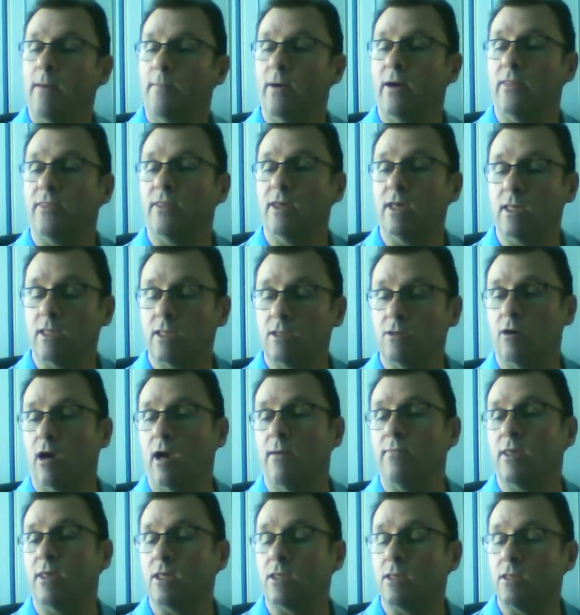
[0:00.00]
but this
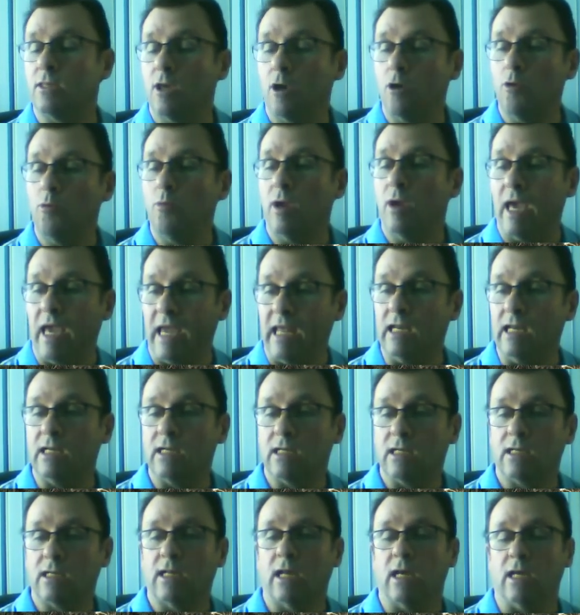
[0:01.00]
time there's no
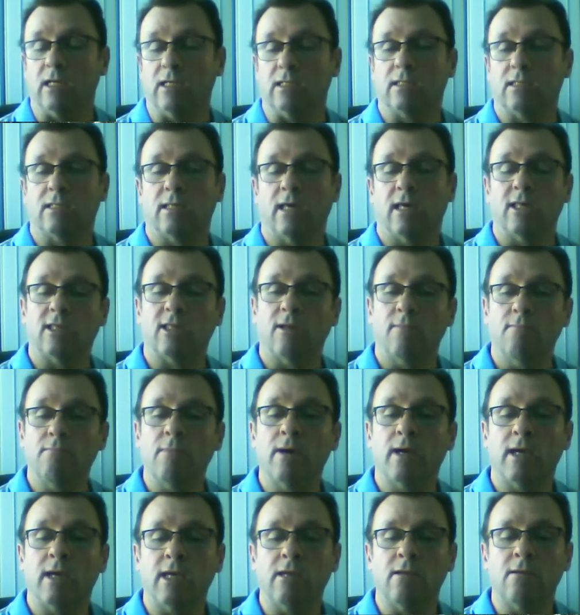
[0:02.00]
end dates. That's the
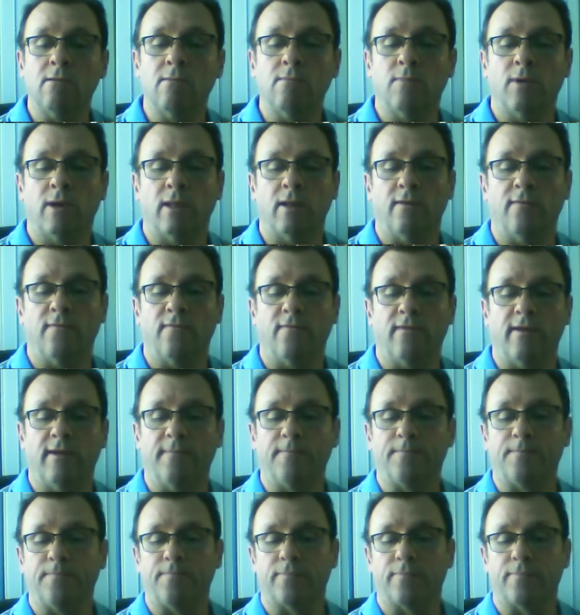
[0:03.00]
main benefit.